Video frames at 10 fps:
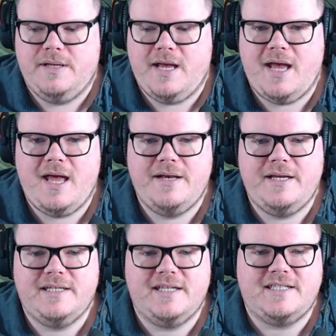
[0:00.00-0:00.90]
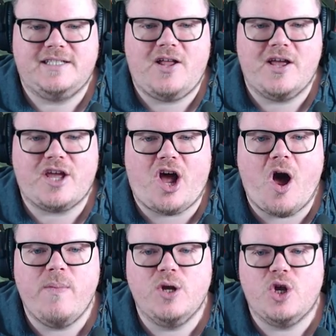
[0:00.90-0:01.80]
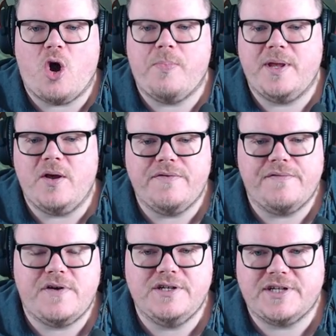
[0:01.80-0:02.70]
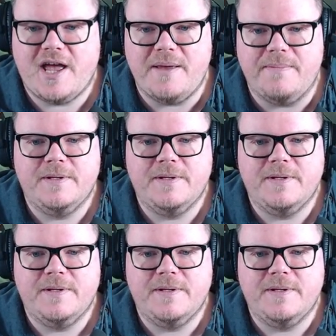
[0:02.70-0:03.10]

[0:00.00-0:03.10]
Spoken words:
And this is like carbon copy of the first game.